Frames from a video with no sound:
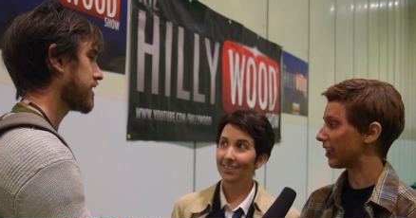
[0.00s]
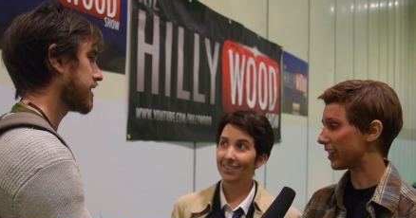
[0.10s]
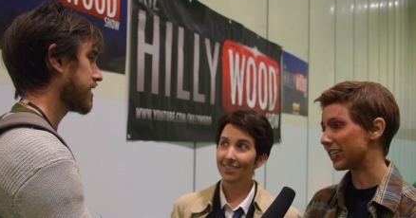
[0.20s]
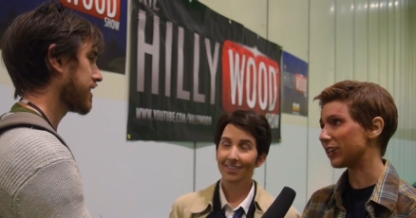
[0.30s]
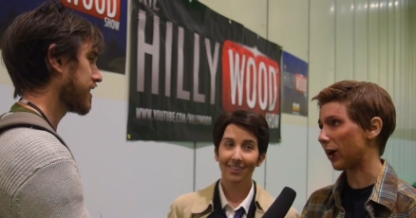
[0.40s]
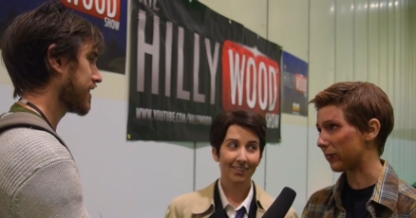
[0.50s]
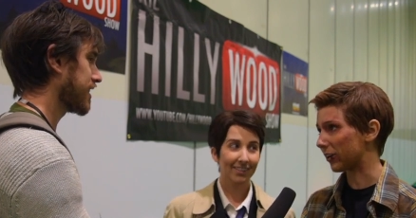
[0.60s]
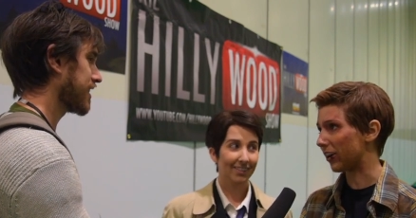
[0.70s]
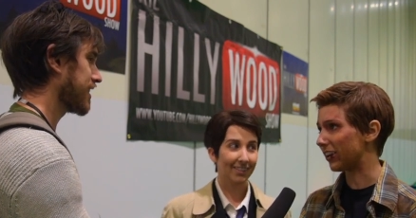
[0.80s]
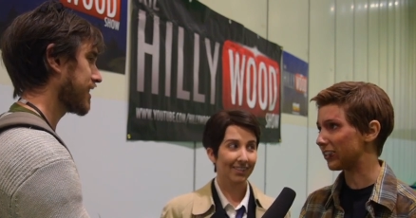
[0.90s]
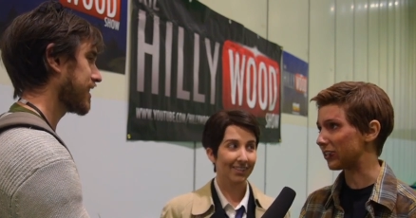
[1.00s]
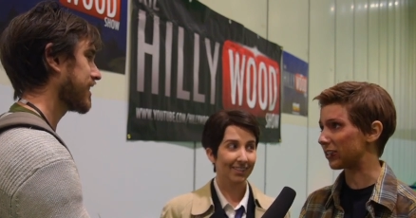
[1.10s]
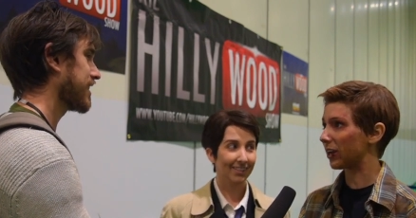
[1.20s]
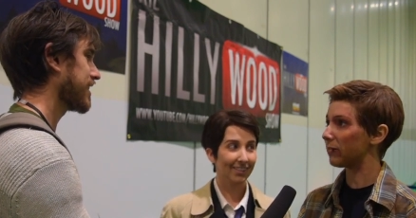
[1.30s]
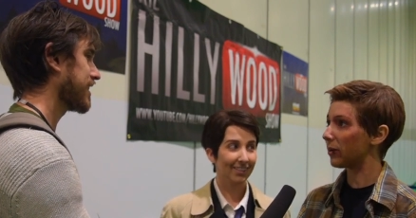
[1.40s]
Speaker 1: London Comic Con to
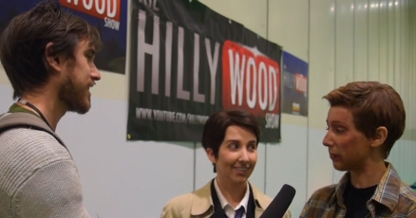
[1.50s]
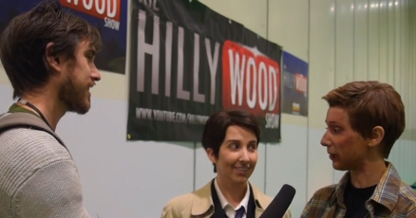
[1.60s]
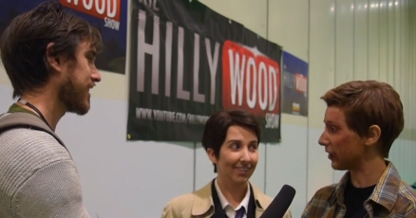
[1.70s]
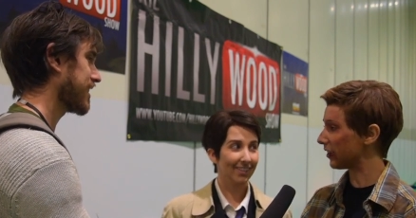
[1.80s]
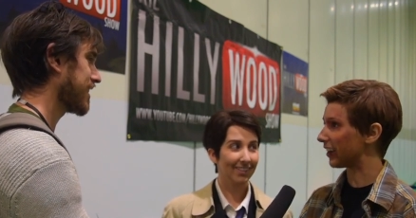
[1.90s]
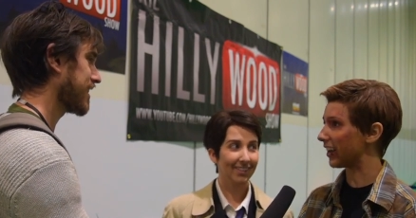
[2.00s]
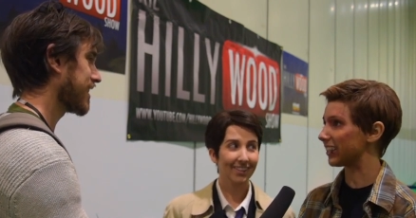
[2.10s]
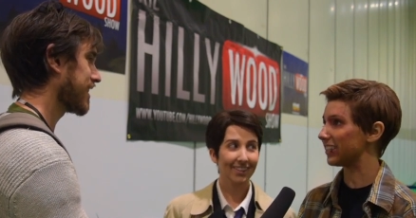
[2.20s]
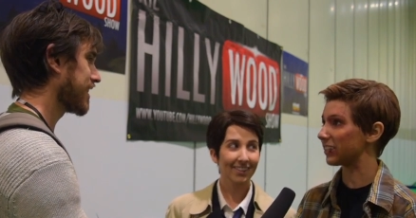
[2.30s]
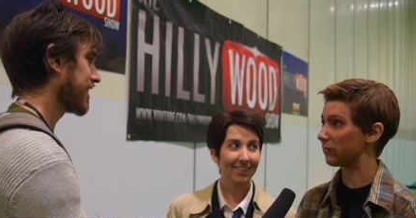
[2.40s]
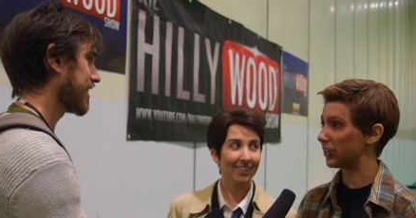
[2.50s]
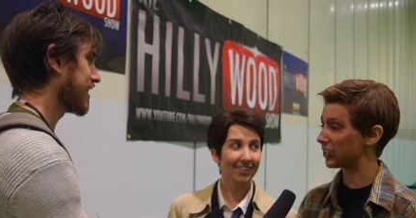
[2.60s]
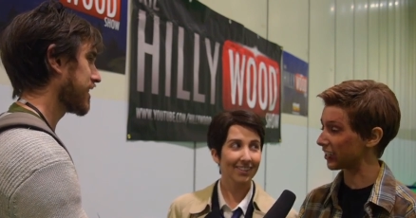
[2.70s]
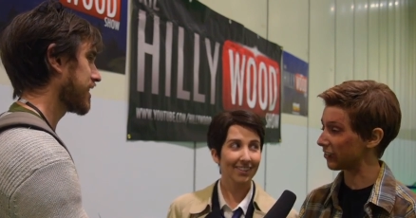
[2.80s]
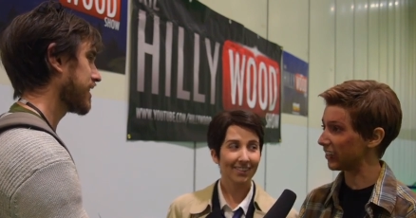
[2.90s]
come appear at this
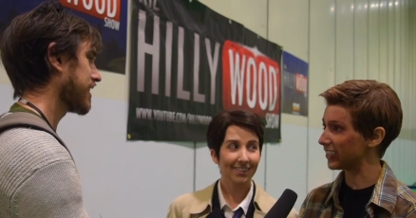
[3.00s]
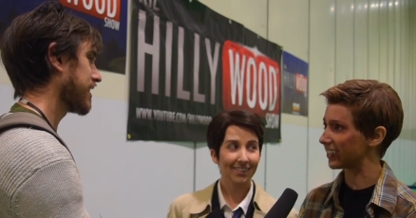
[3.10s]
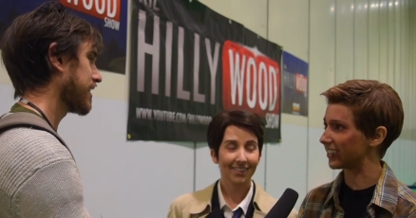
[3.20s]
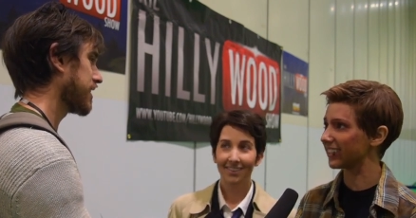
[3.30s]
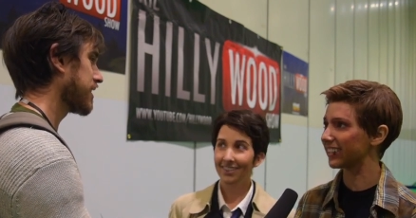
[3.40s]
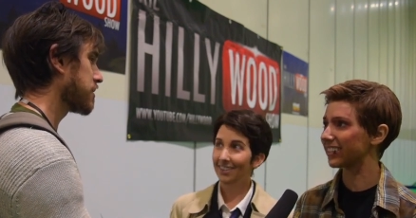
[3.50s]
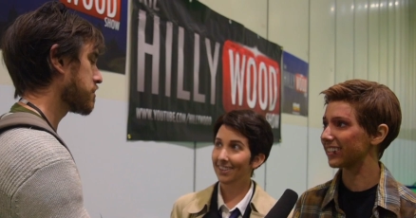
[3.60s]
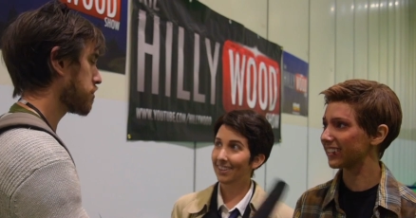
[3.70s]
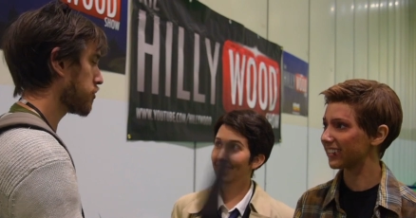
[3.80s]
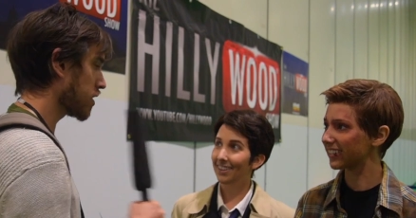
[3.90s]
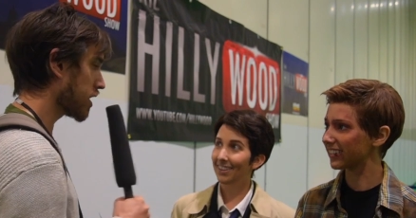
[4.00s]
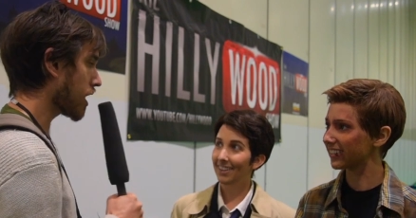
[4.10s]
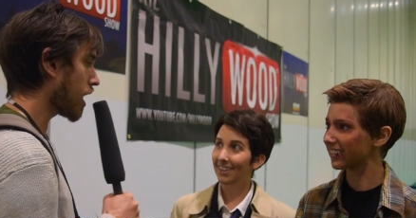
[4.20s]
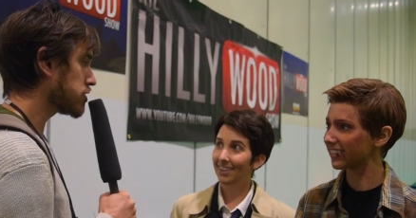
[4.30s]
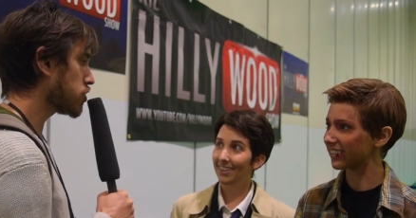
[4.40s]
amazing convention.
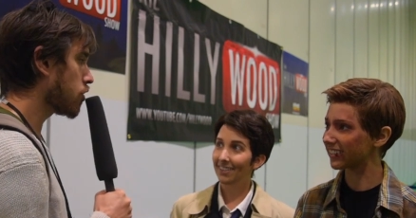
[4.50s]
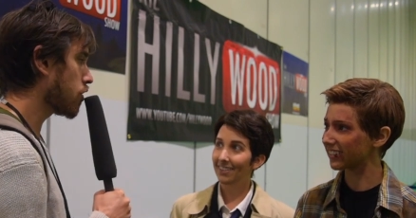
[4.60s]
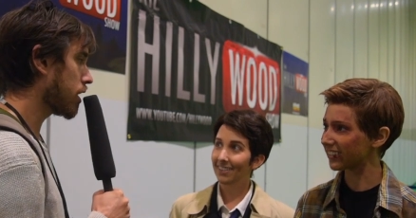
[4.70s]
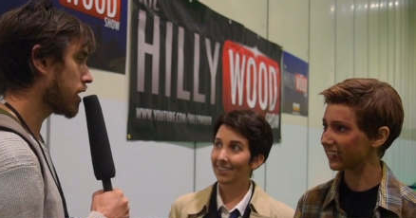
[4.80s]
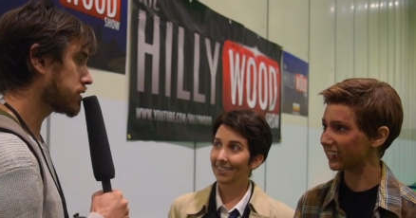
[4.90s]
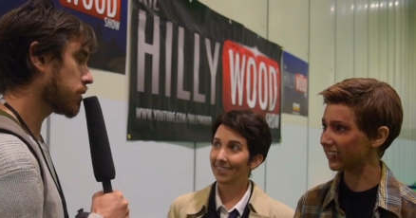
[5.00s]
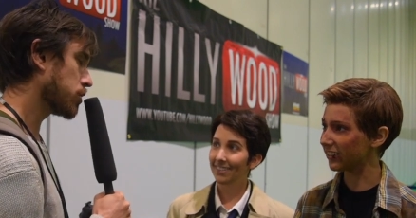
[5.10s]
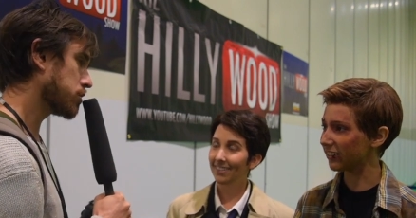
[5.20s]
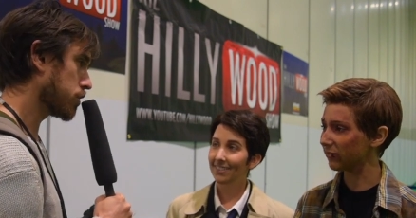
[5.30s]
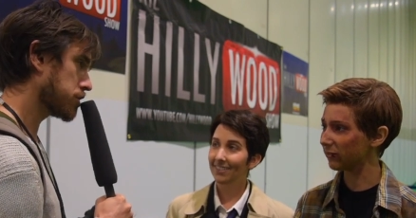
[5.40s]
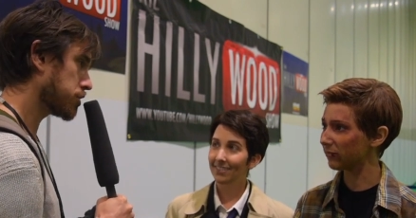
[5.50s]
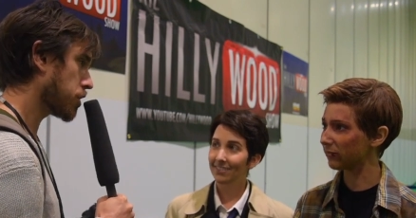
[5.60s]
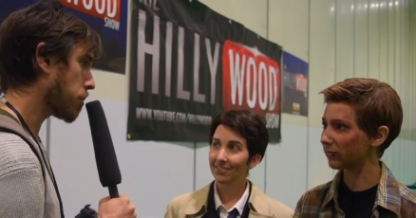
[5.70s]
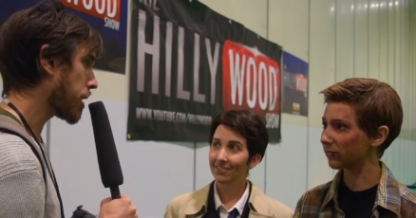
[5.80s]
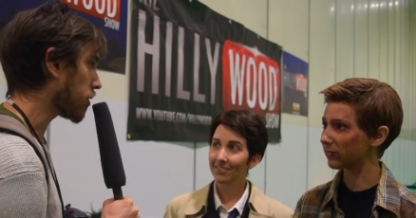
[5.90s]
Speaker 2: Brilliant, and your, uh, so what's, what's your
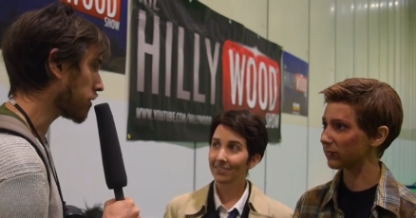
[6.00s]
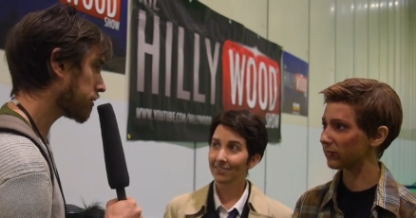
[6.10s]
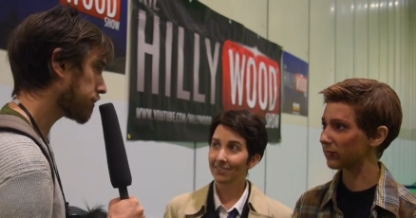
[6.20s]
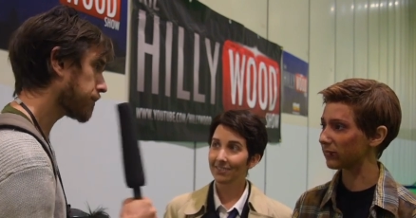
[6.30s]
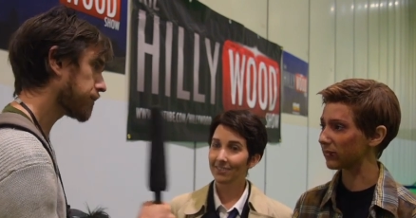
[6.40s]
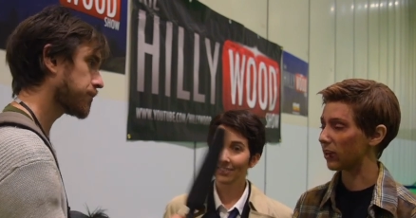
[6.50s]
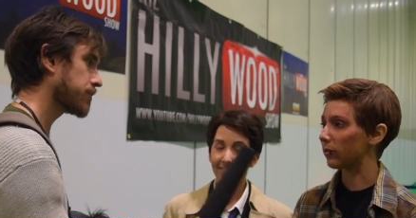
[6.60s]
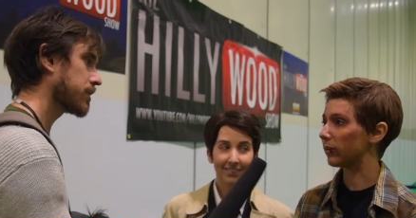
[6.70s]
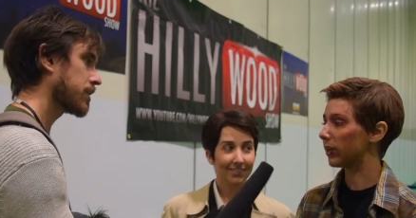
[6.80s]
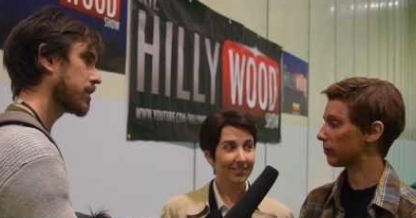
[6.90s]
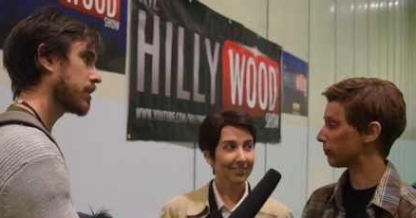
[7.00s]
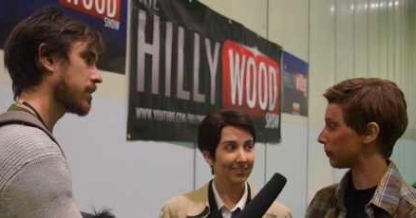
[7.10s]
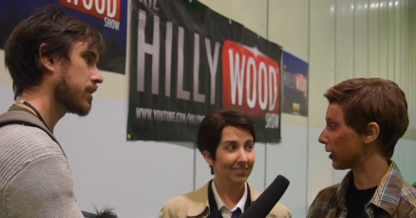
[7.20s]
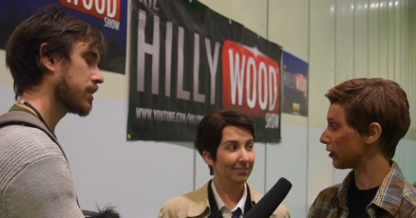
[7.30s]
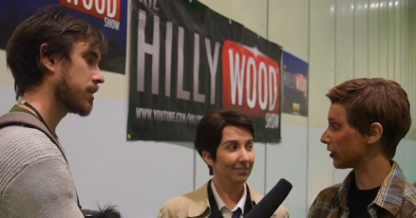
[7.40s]
show about?
Speaker 1: We
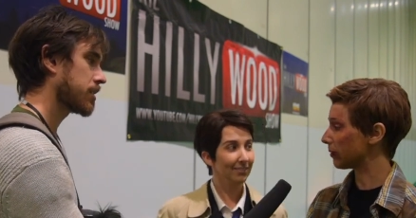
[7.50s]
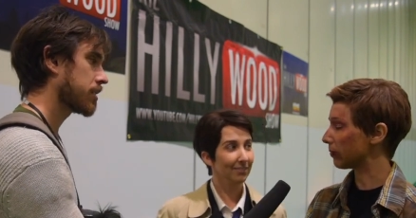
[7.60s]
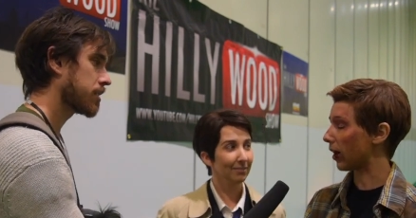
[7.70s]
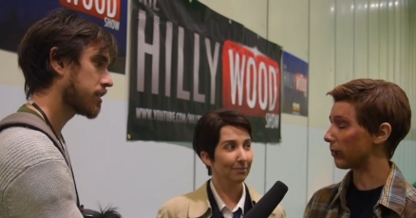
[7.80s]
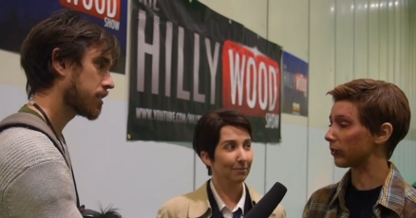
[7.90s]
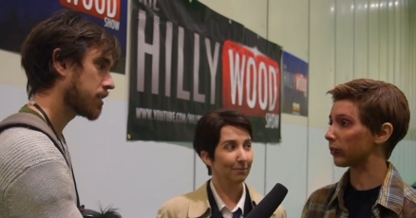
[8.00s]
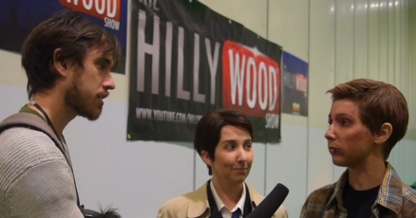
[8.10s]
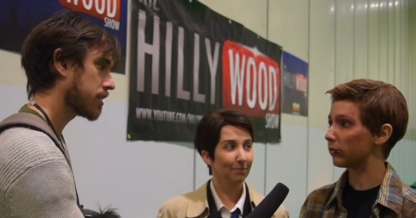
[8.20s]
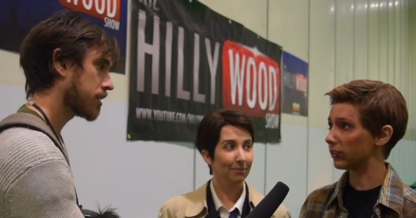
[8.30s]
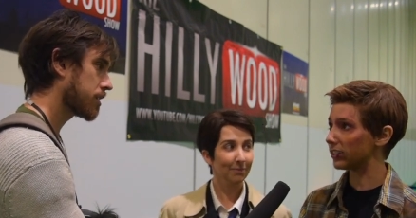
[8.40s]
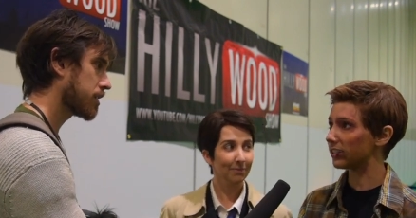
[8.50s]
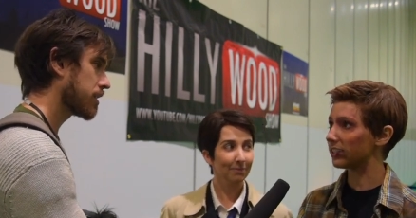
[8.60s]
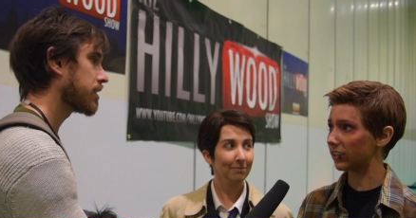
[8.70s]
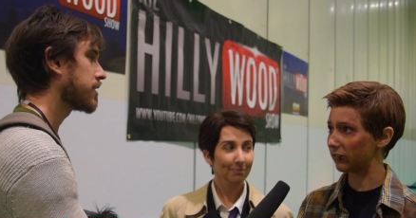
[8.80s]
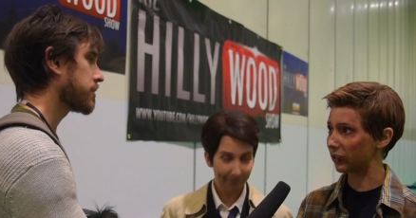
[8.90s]
parody popular movies and
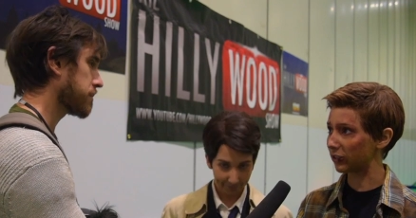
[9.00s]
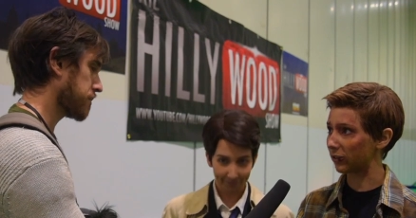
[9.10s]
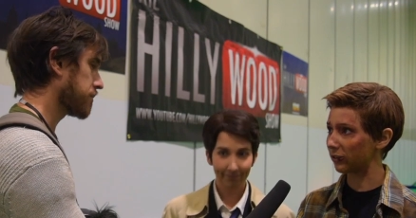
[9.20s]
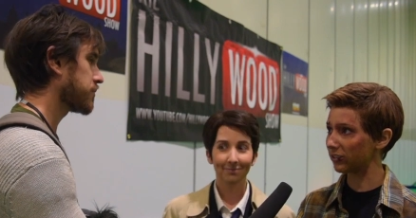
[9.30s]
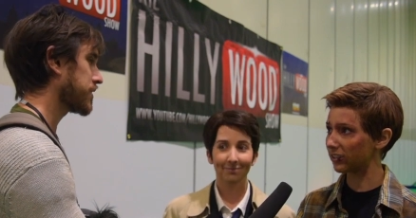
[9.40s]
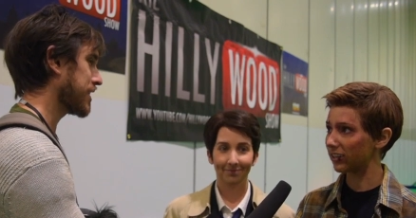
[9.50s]
T V shows,